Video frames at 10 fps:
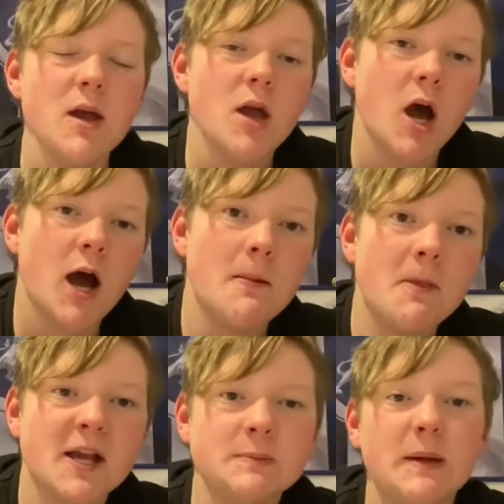I
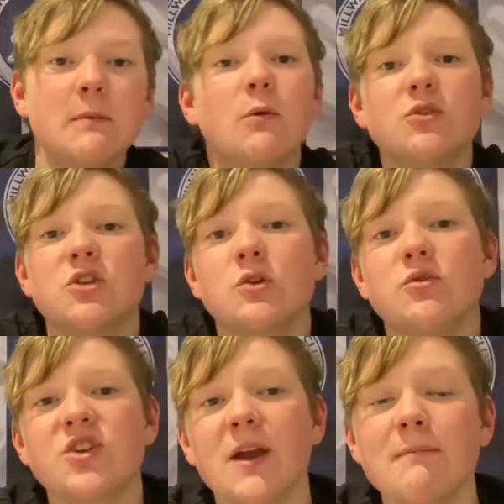expect Millwall
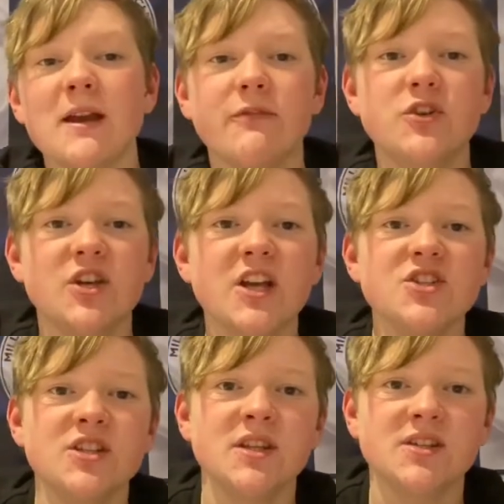to make a few changes
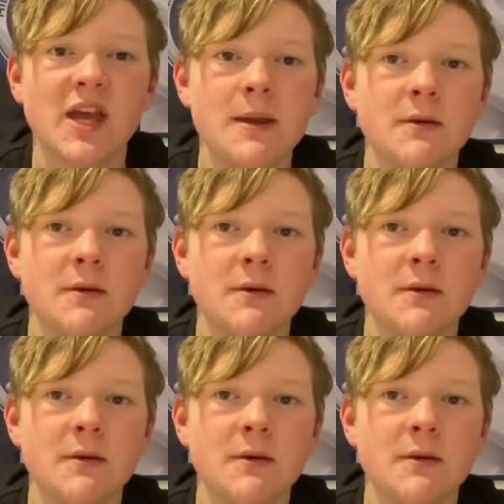in this game,